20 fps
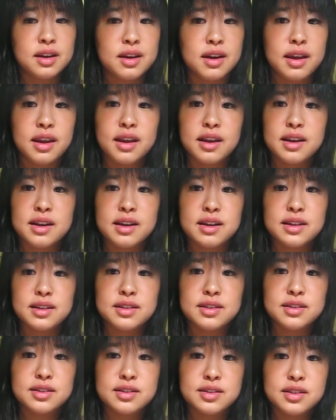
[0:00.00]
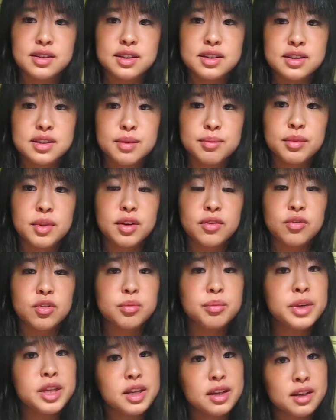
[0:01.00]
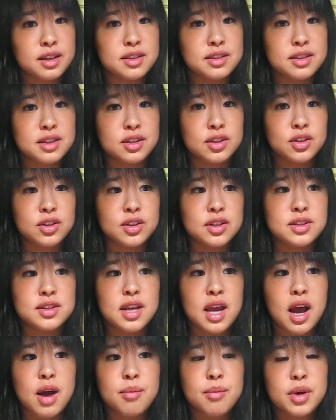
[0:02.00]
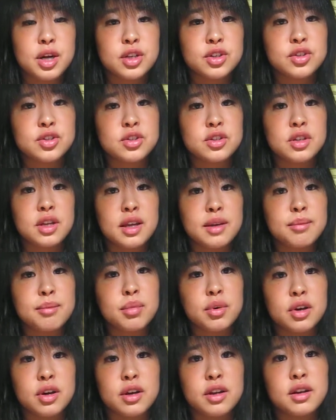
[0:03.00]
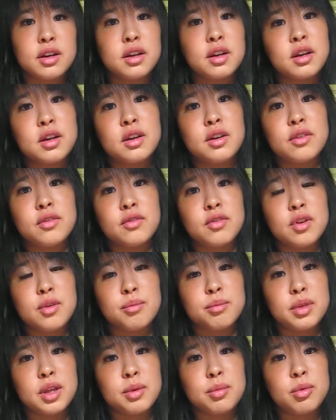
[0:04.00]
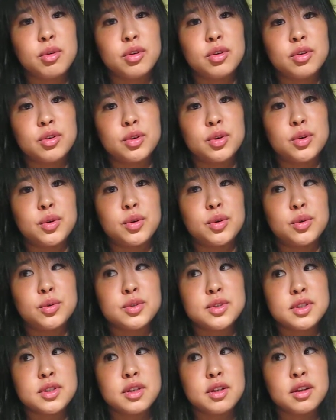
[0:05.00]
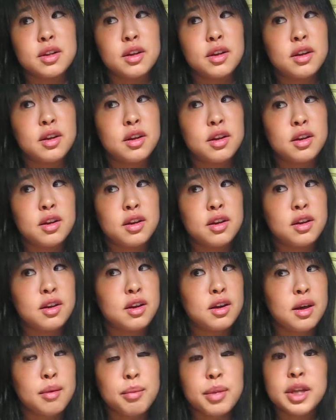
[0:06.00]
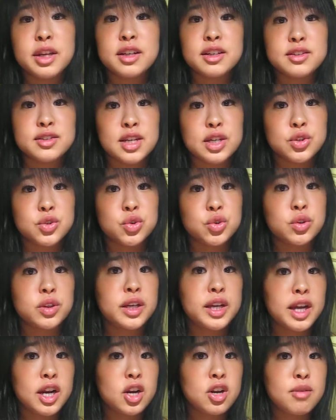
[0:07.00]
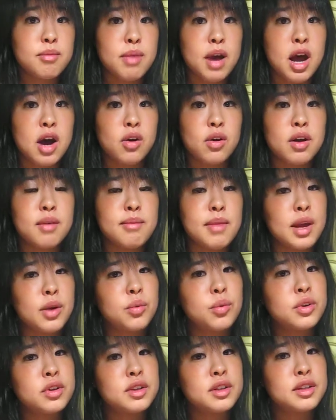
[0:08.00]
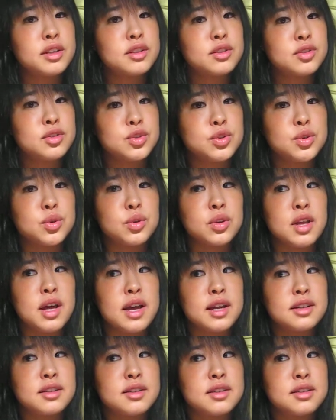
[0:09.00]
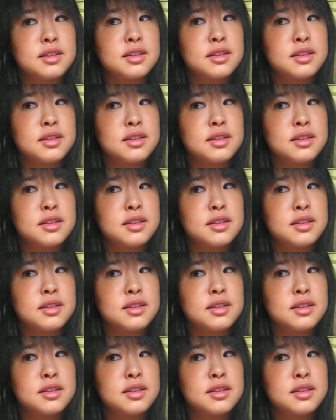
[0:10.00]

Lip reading: and it's something for me to consider, is how much input from people whose opinions I truly care about am I willing to let